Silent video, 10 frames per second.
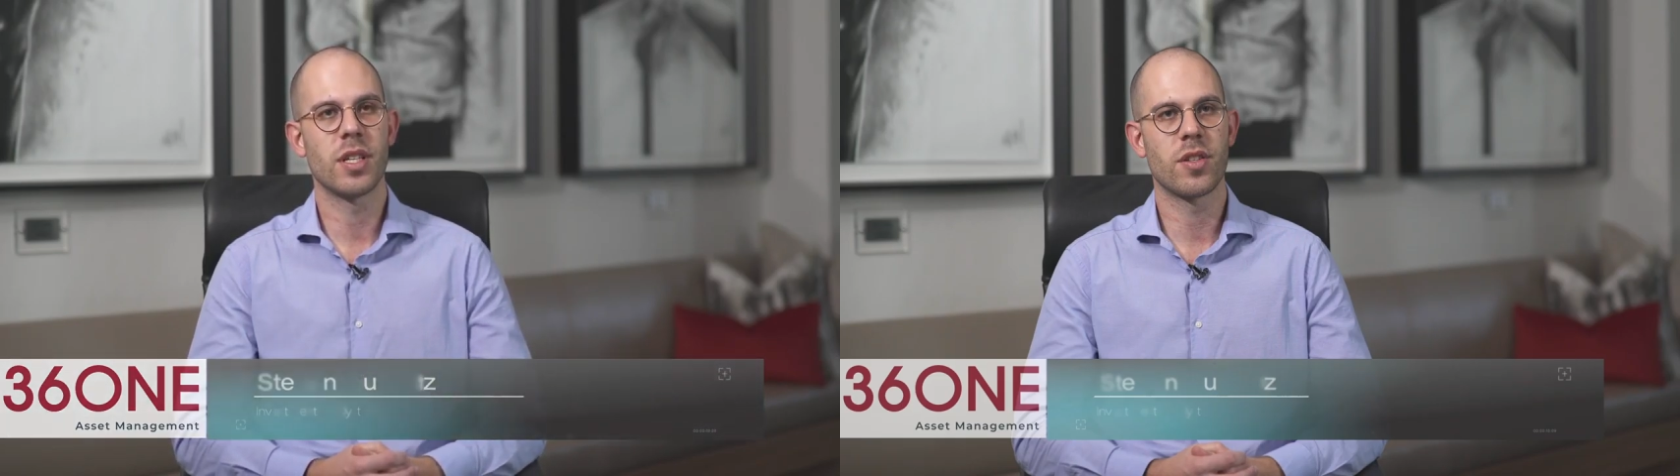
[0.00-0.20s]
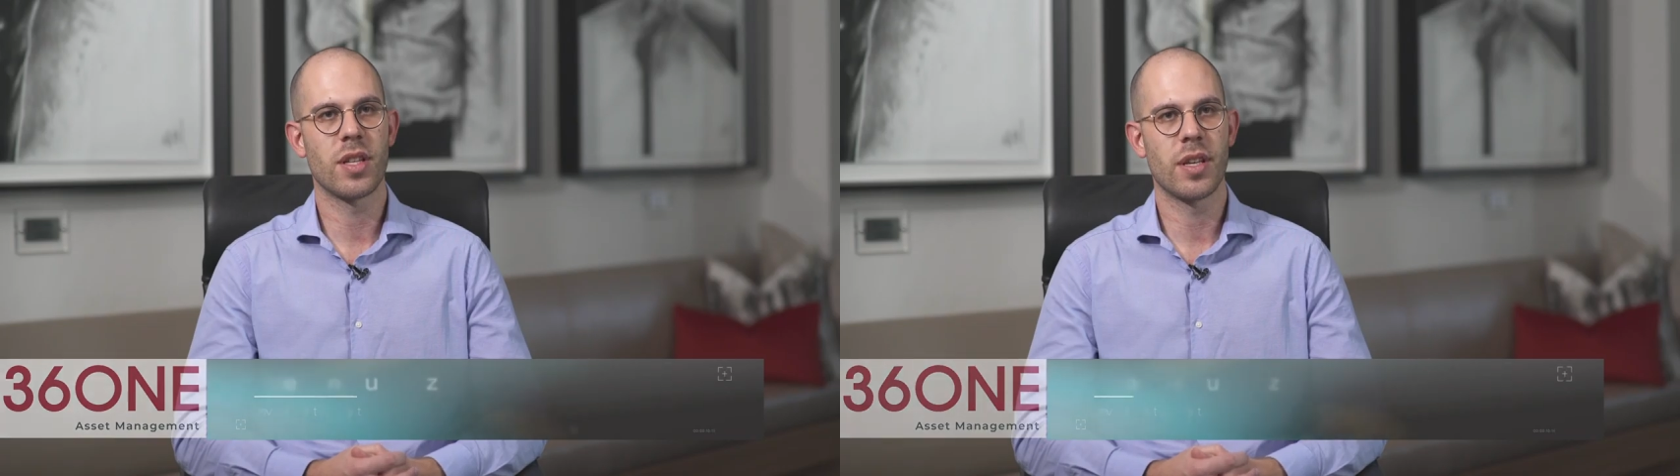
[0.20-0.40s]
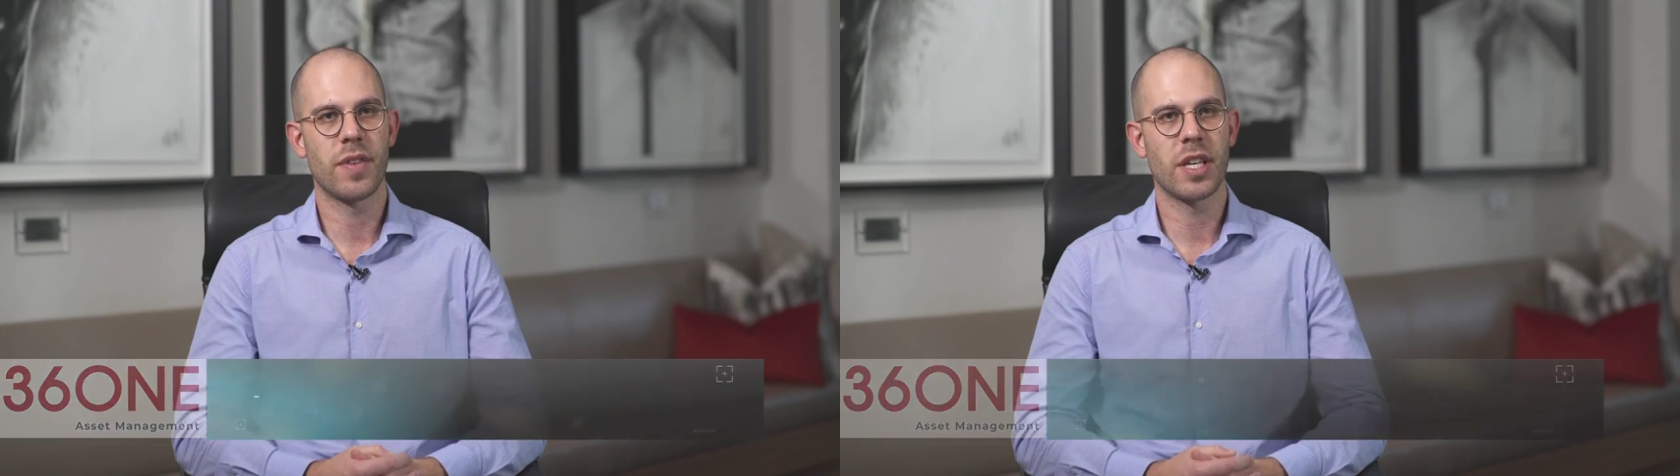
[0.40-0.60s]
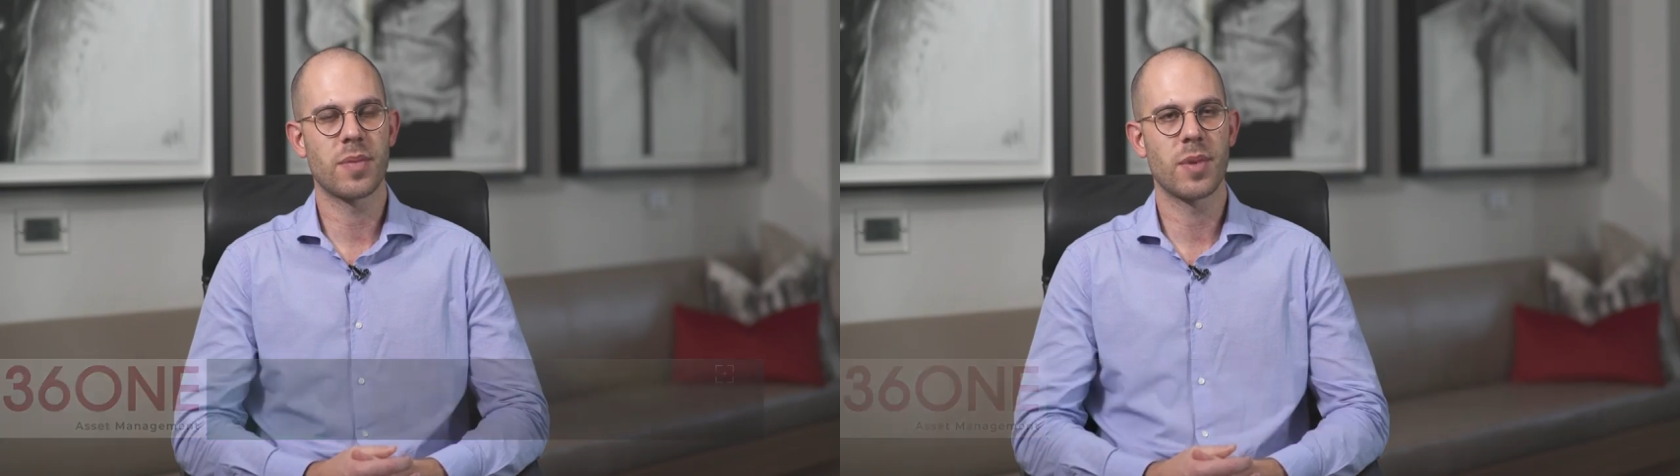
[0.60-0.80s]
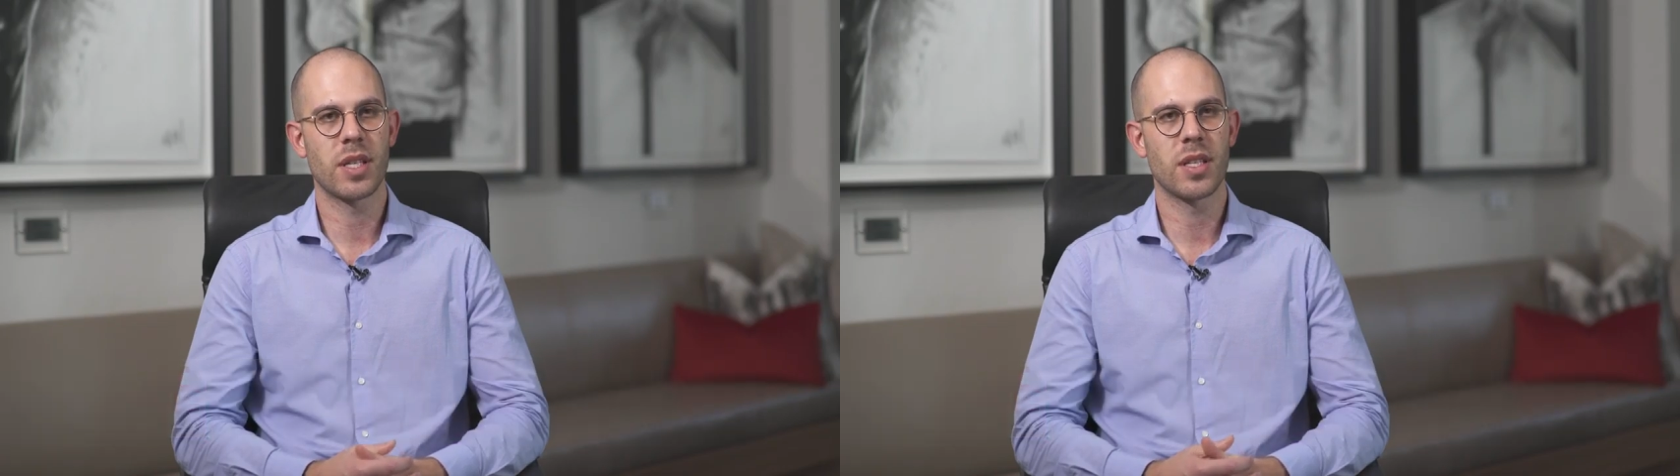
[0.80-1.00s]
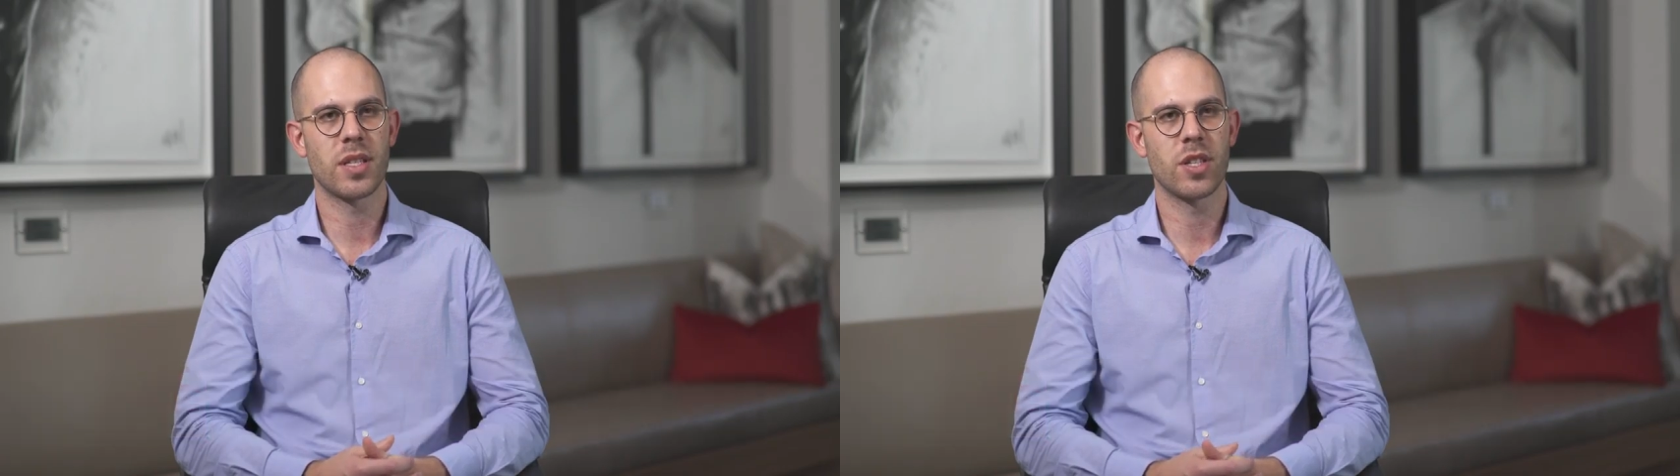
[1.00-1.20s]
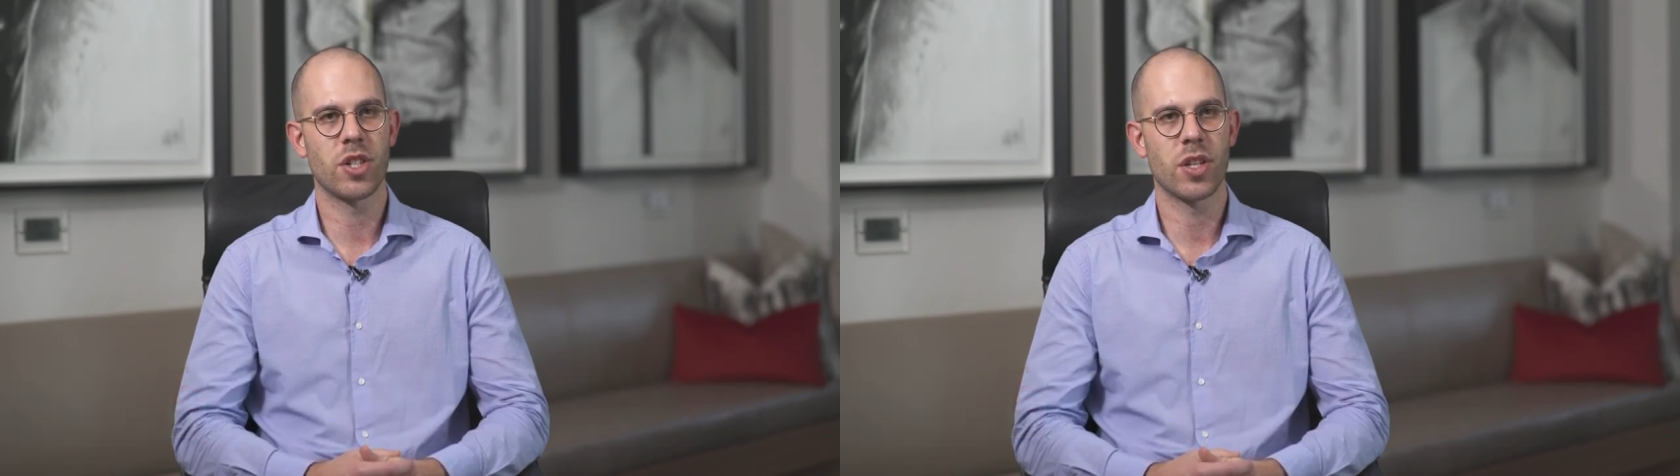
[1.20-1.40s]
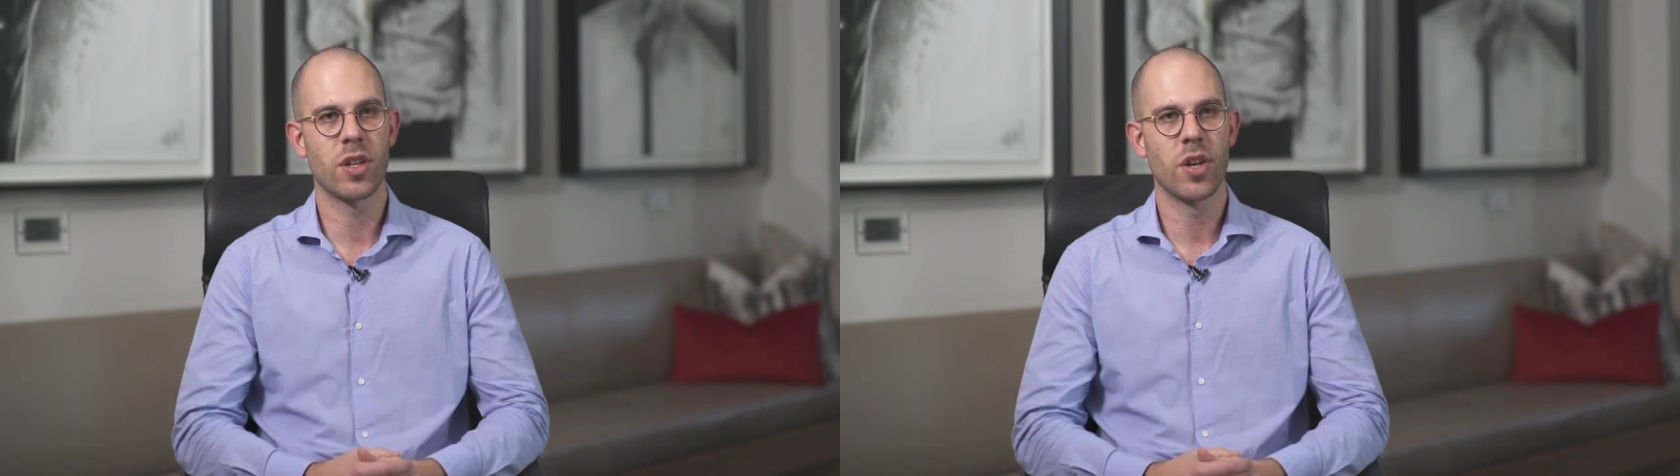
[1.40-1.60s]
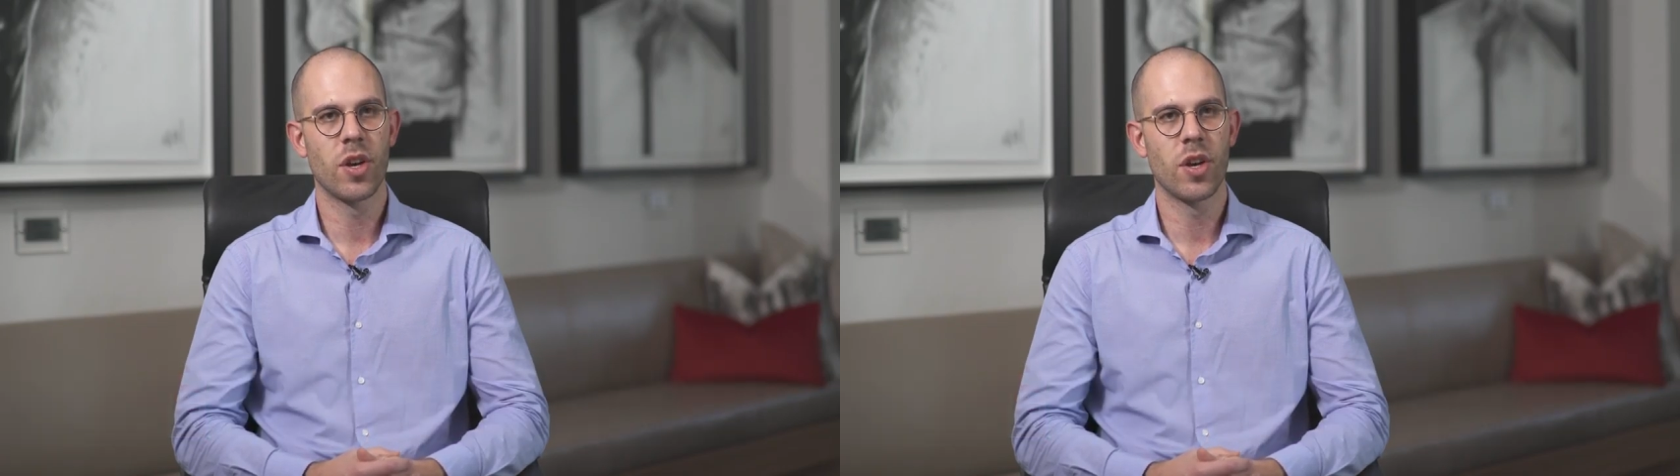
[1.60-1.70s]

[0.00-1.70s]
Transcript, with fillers: into the investment decision.